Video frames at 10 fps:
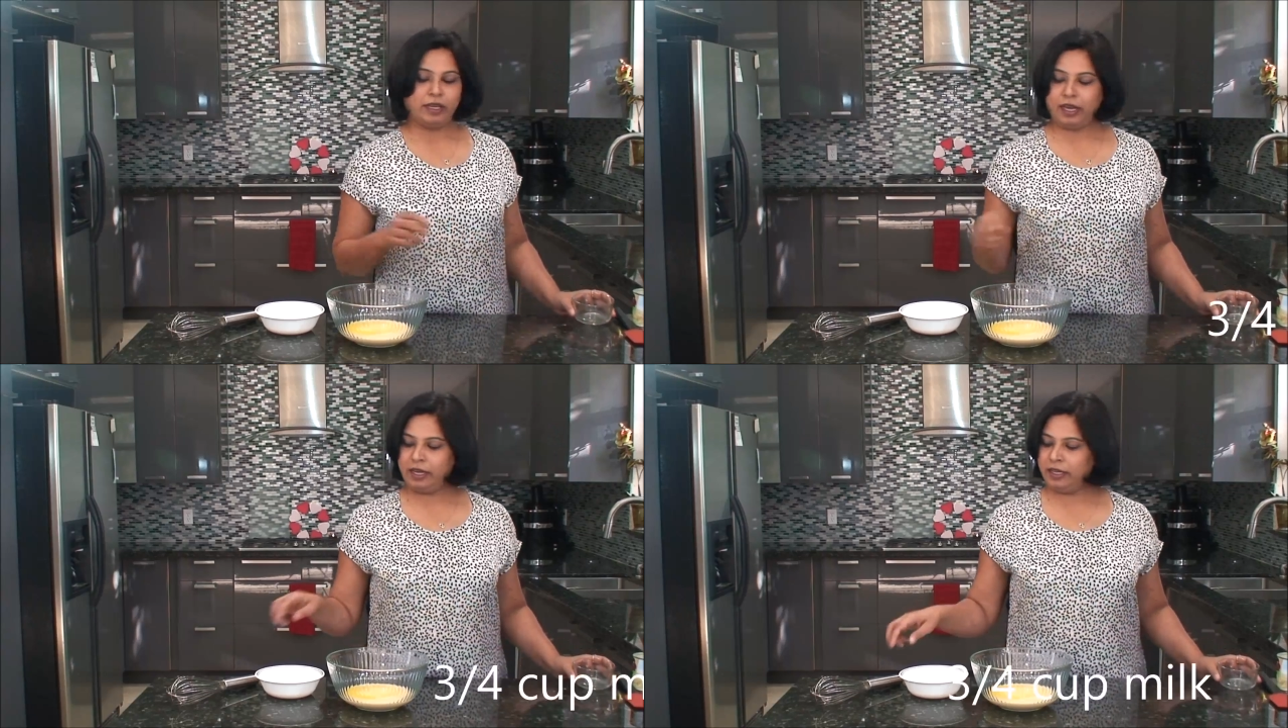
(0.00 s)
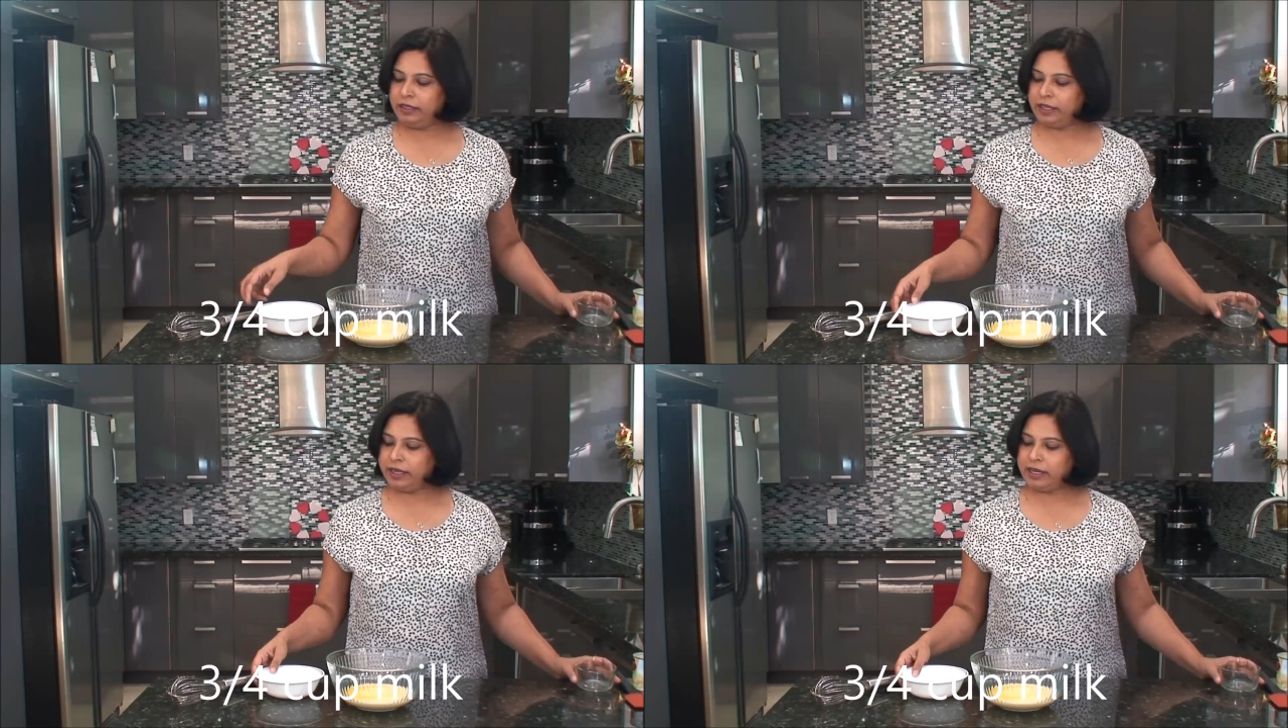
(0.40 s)
and in
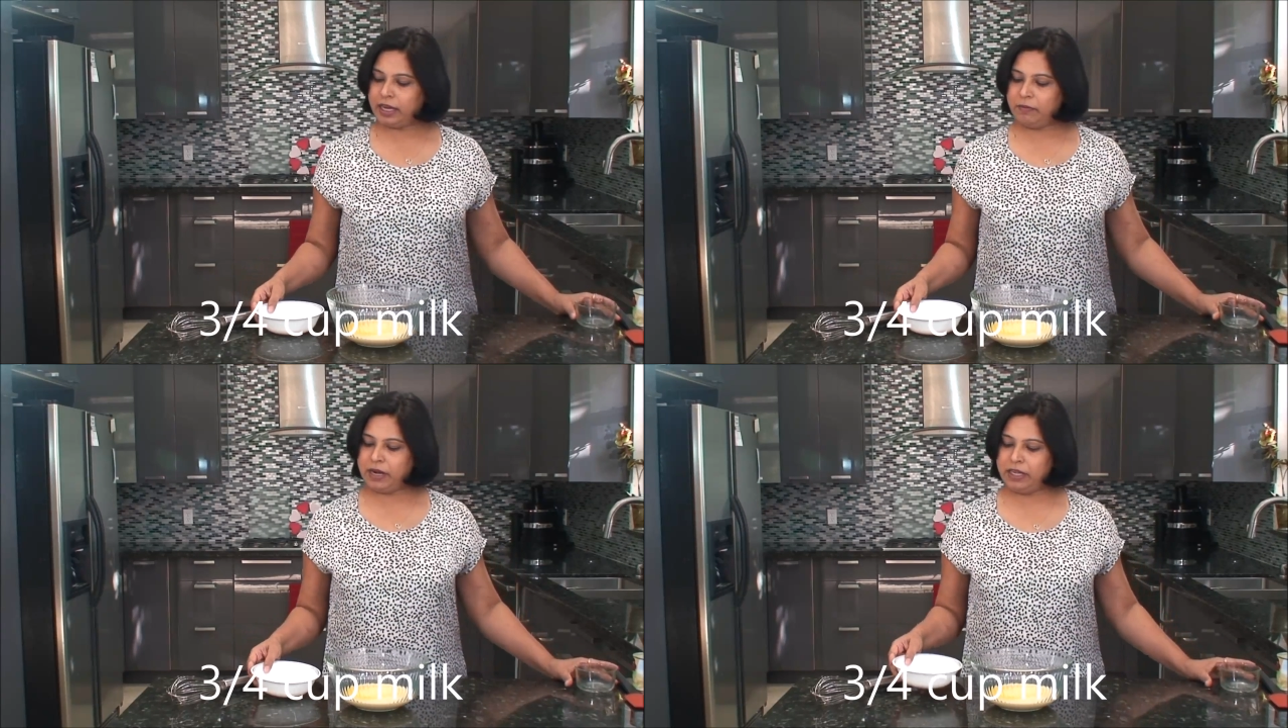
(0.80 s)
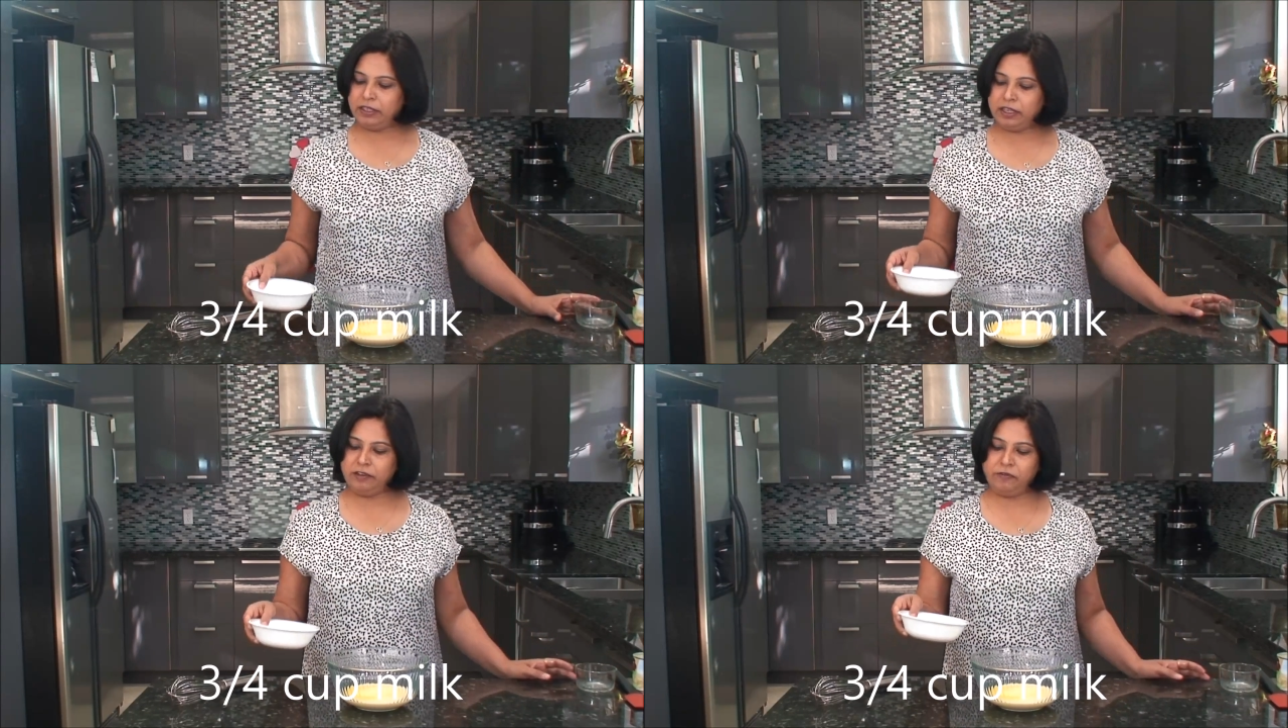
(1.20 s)
that I am adding
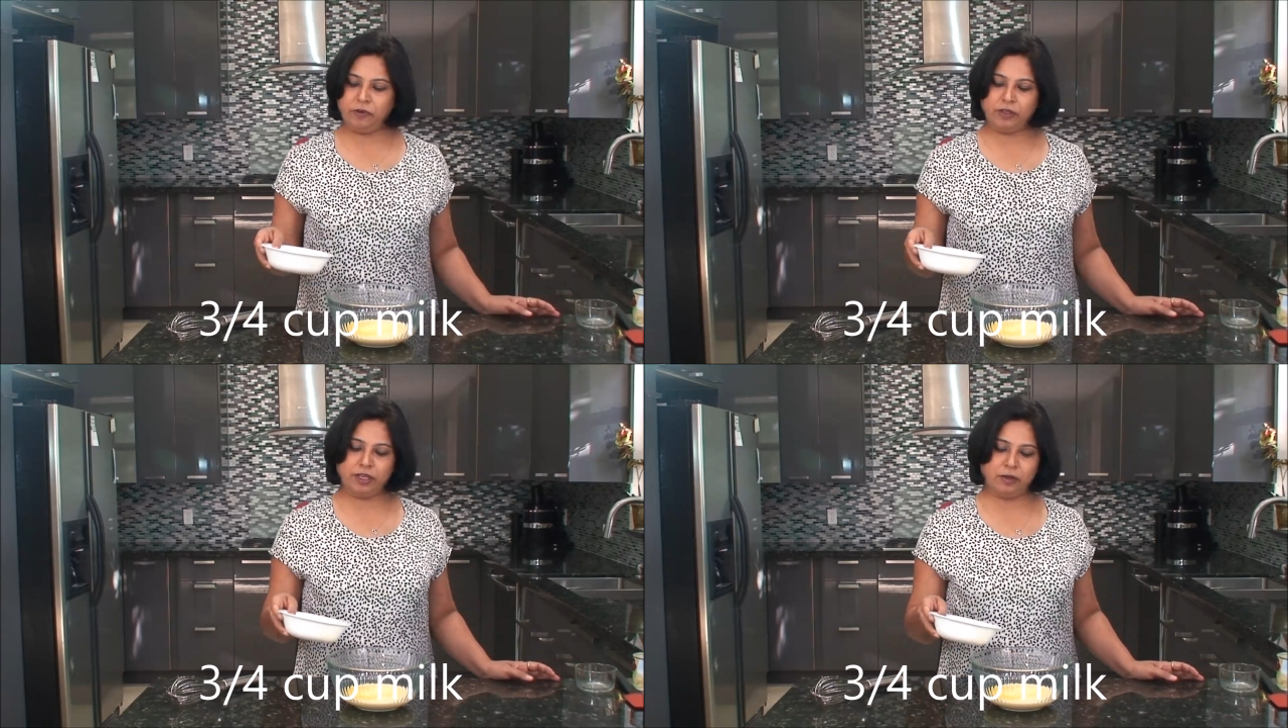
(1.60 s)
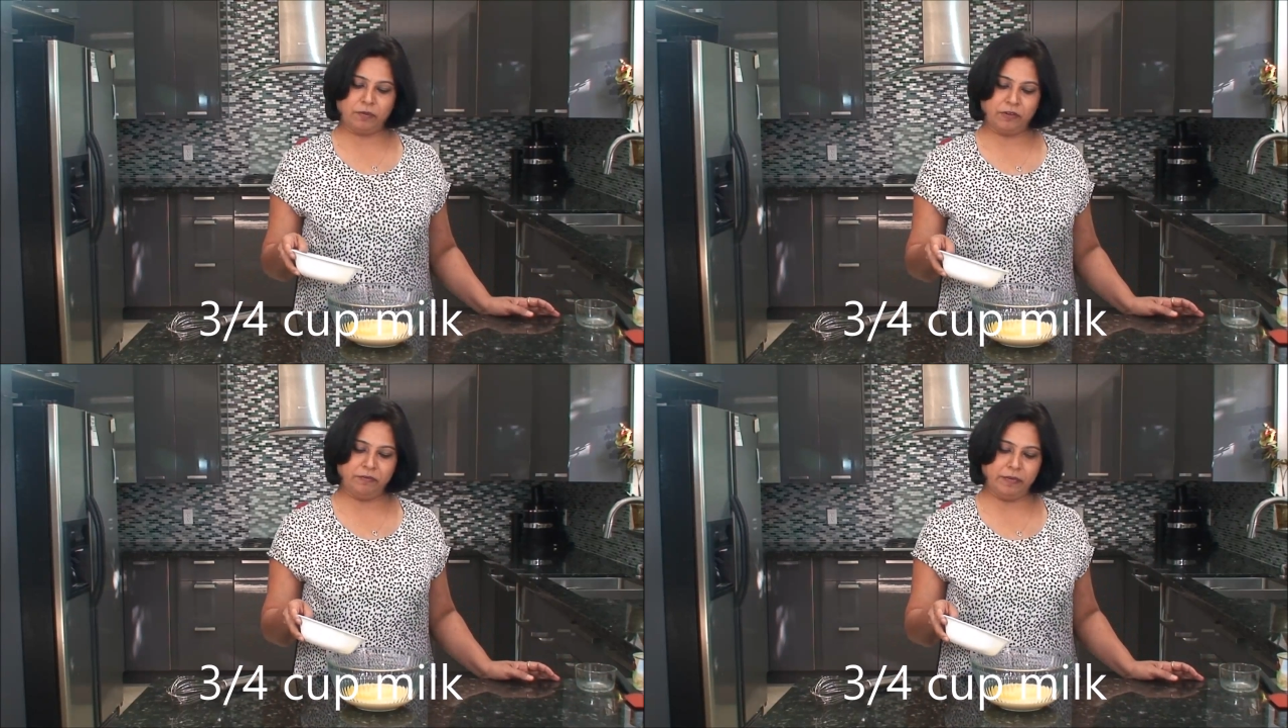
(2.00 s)
3/4 cup
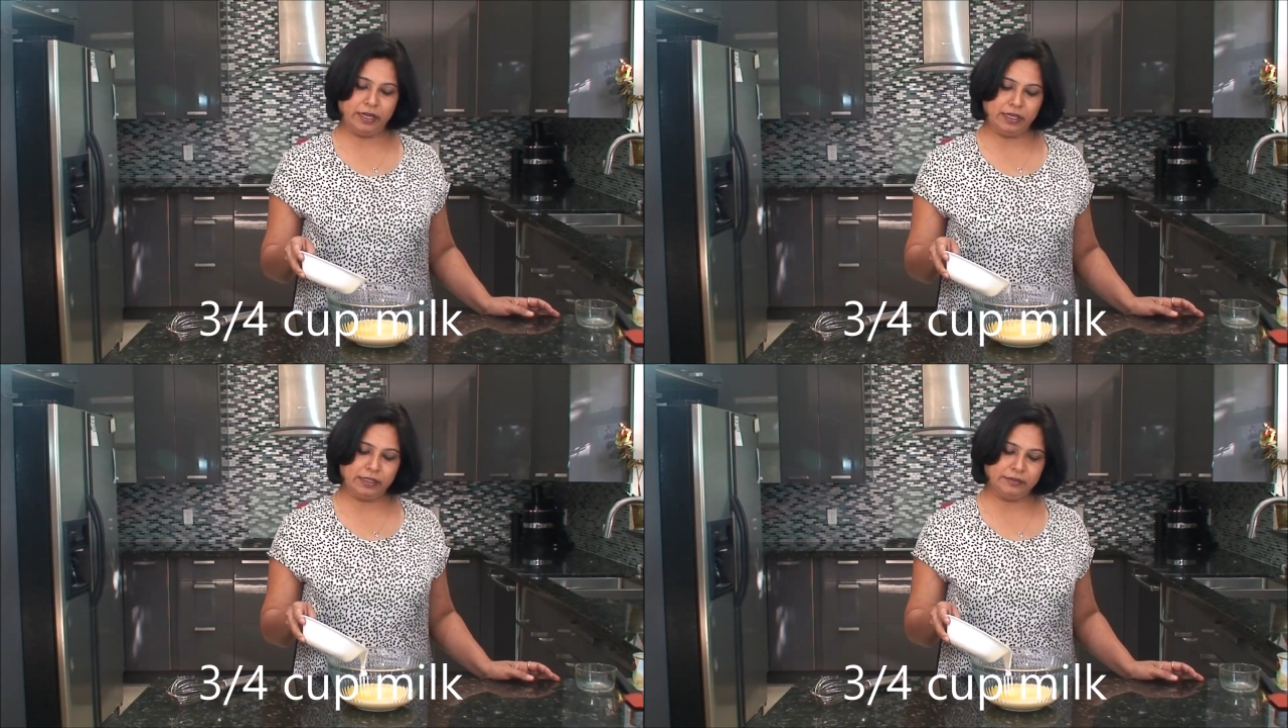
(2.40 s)
of milk.